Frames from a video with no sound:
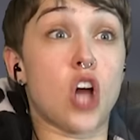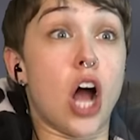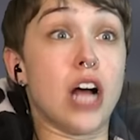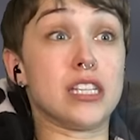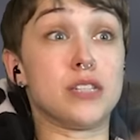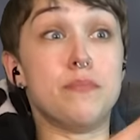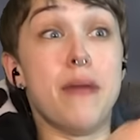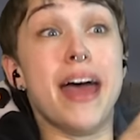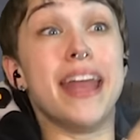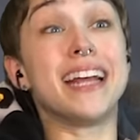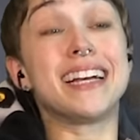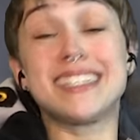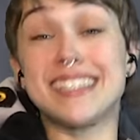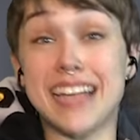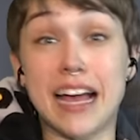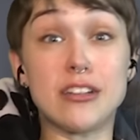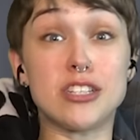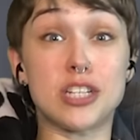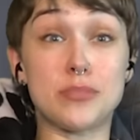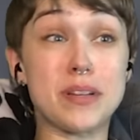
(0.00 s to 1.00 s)
cosmetics,
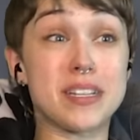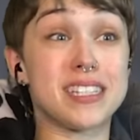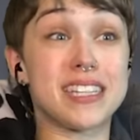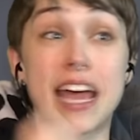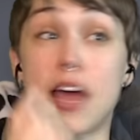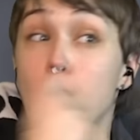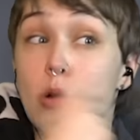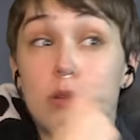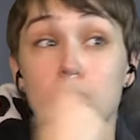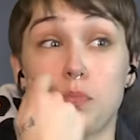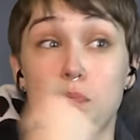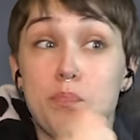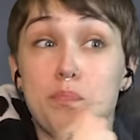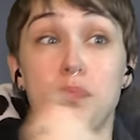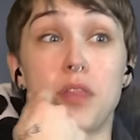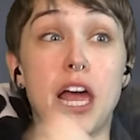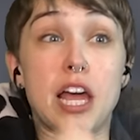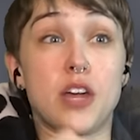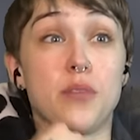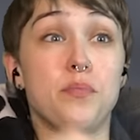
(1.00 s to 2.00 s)
I was just about to say, or
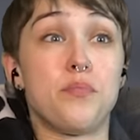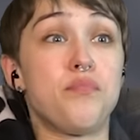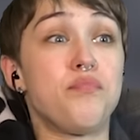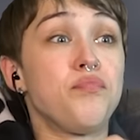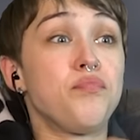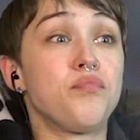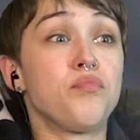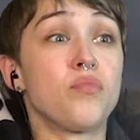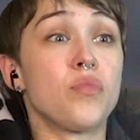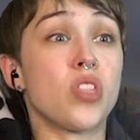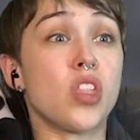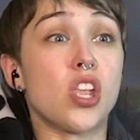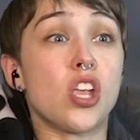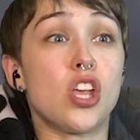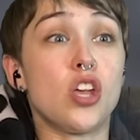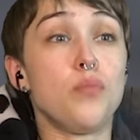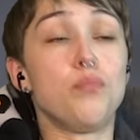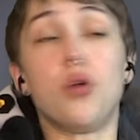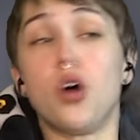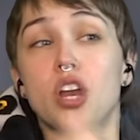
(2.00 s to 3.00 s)
like,
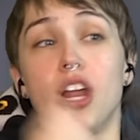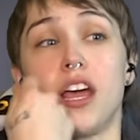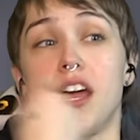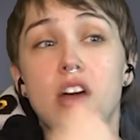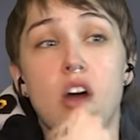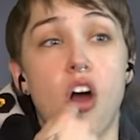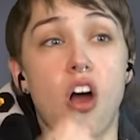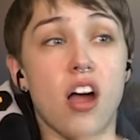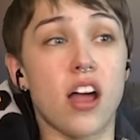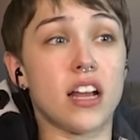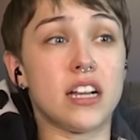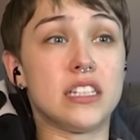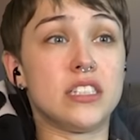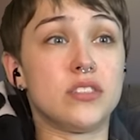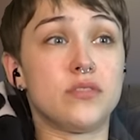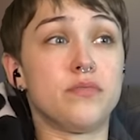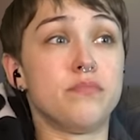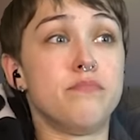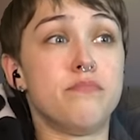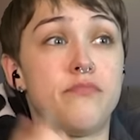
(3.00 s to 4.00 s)
you put it
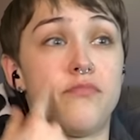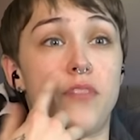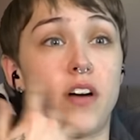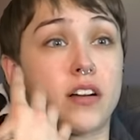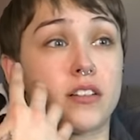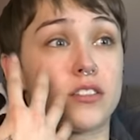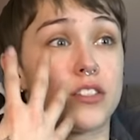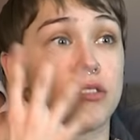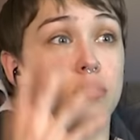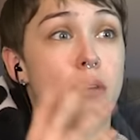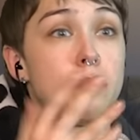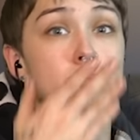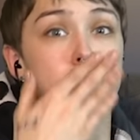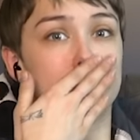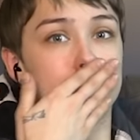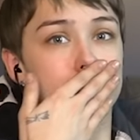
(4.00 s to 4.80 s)
on, see what.